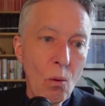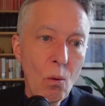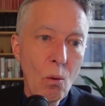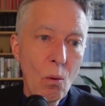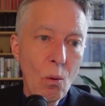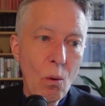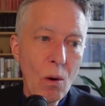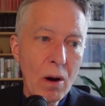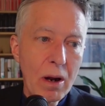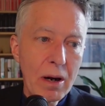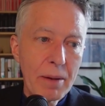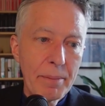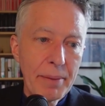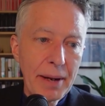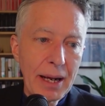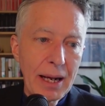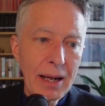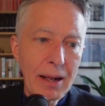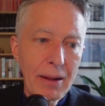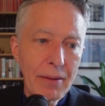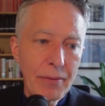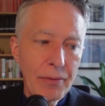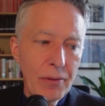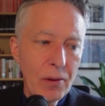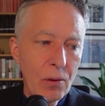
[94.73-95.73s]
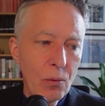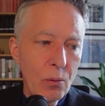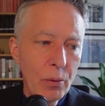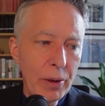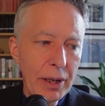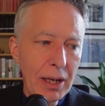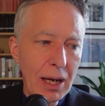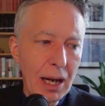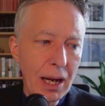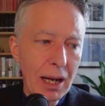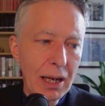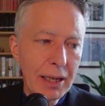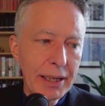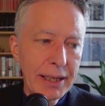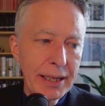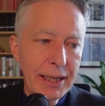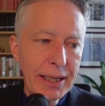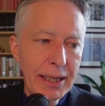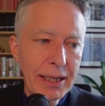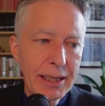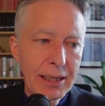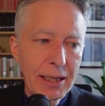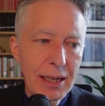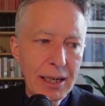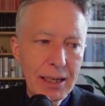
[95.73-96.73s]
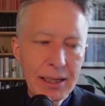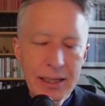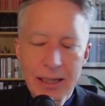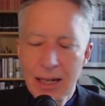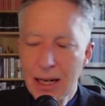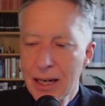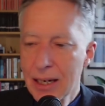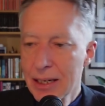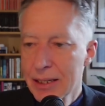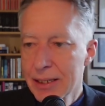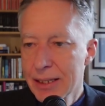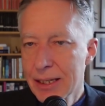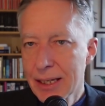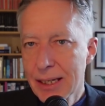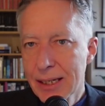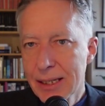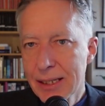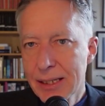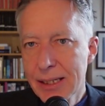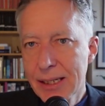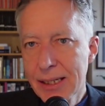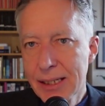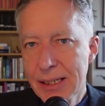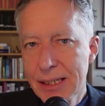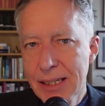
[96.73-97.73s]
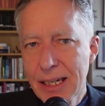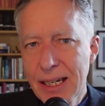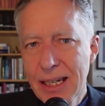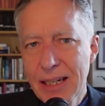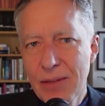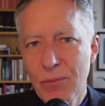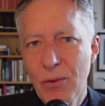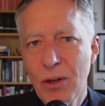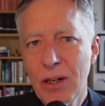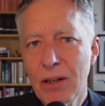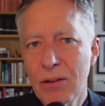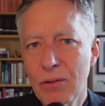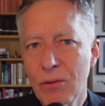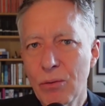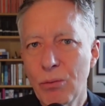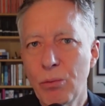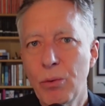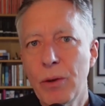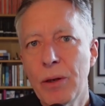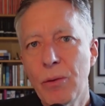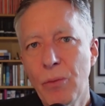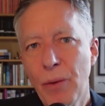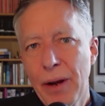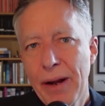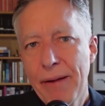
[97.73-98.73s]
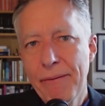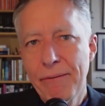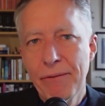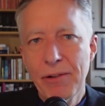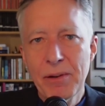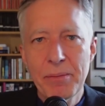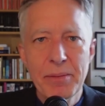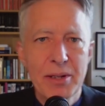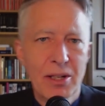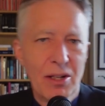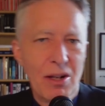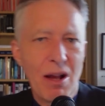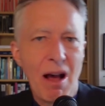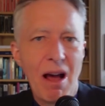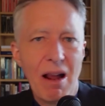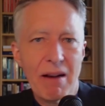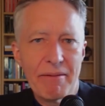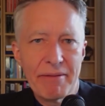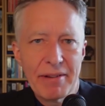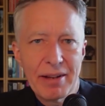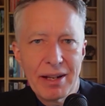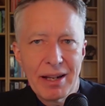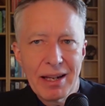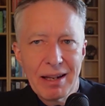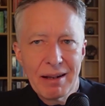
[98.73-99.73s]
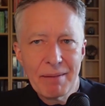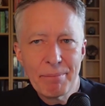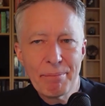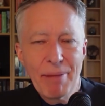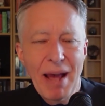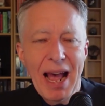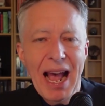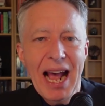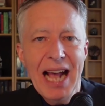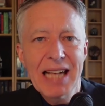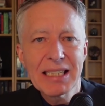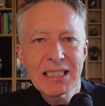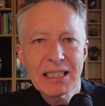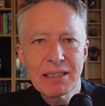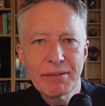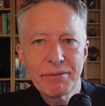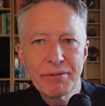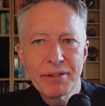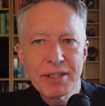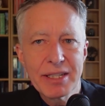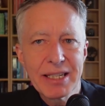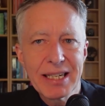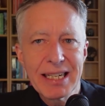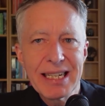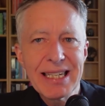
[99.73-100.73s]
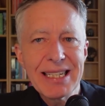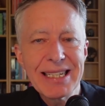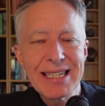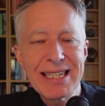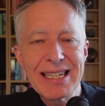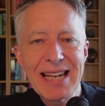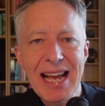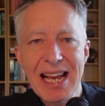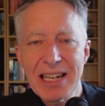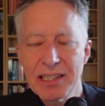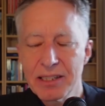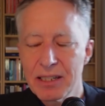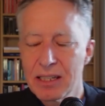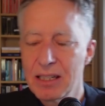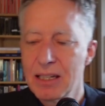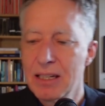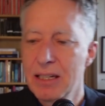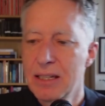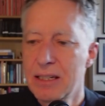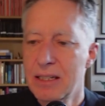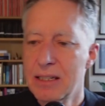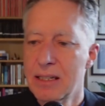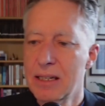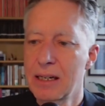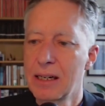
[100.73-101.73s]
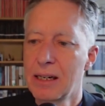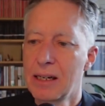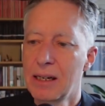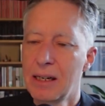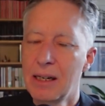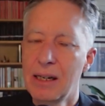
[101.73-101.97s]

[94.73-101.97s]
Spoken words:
What about the winner in 1916? Well, we went from a kind of pacifist internationalist,